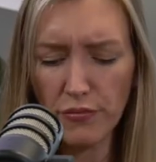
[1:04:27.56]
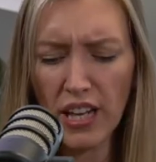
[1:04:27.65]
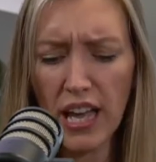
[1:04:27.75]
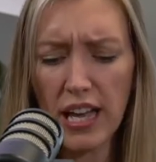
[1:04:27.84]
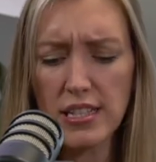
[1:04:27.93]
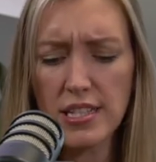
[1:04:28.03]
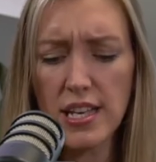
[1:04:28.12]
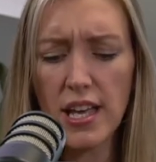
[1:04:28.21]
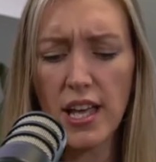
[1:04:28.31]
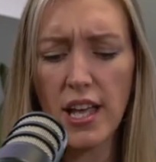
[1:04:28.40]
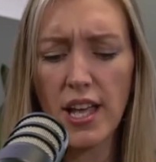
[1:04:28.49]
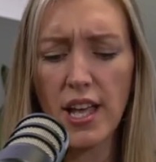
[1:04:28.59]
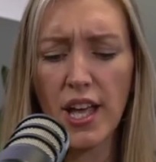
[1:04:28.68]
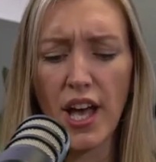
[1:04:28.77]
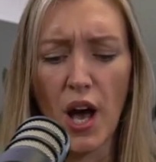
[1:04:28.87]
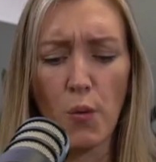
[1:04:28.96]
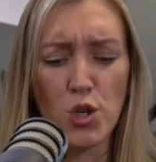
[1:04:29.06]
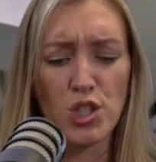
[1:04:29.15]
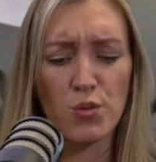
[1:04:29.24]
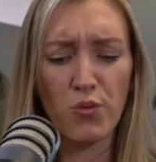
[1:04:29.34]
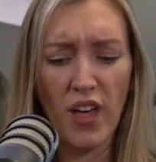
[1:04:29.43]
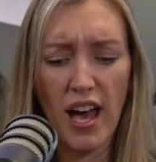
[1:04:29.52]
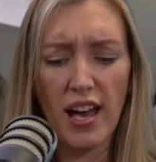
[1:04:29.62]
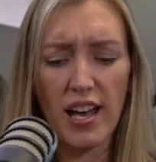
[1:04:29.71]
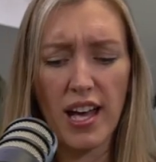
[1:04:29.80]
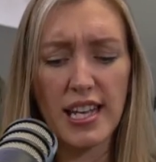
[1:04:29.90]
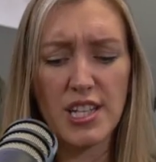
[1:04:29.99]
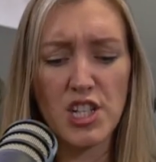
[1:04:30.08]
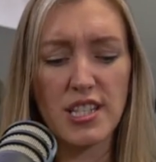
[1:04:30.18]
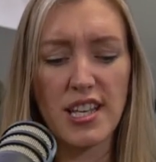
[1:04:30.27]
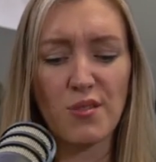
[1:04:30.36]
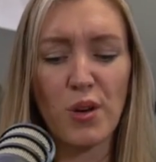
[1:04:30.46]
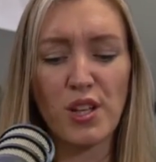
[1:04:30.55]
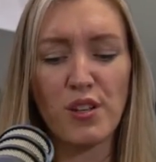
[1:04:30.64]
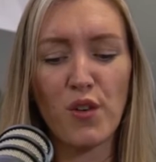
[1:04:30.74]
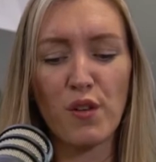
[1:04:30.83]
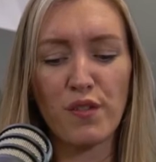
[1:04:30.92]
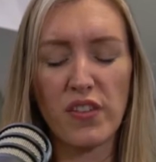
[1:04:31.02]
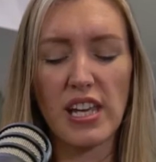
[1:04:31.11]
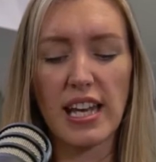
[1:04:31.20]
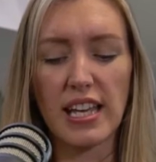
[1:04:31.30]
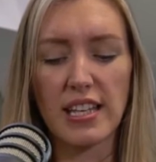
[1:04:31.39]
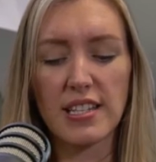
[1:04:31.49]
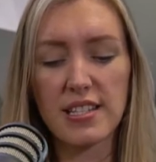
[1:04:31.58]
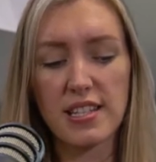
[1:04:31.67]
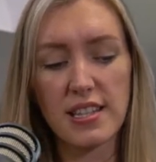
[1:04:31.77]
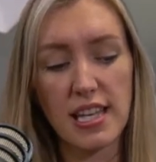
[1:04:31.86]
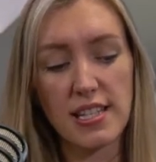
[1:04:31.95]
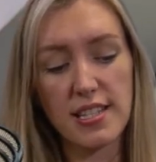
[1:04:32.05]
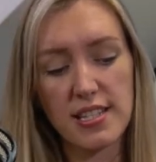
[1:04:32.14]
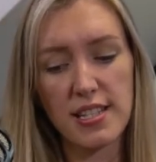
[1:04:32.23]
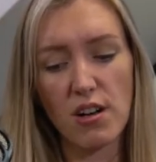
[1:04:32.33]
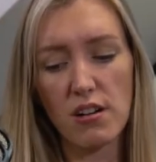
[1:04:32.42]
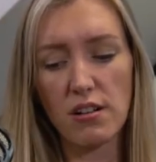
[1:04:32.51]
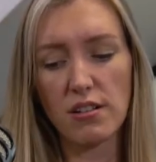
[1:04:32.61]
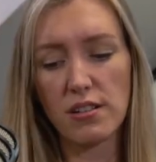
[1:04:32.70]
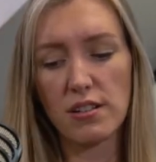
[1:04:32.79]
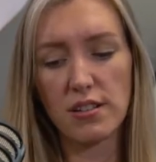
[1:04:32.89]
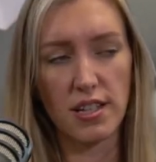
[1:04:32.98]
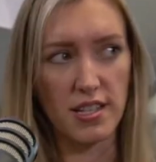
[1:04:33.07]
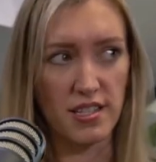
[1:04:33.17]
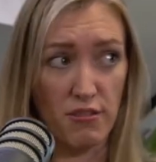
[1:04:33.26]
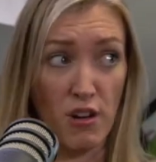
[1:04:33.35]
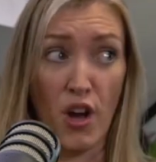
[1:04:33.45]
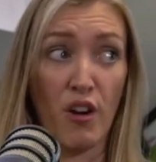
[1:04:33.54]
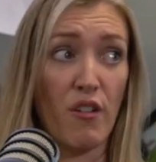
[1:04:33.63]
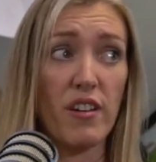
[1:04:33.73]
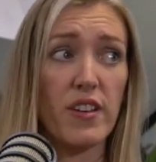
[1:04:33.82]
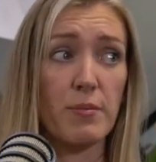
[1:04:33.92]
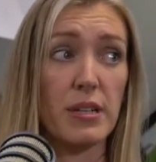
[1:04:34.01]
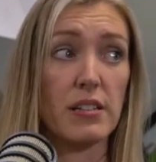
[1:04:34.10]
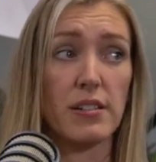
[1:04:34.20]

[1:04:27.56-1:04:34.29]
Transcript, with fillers: And I watched that and she said, when you've got feelings, they start, then there's a horrific middle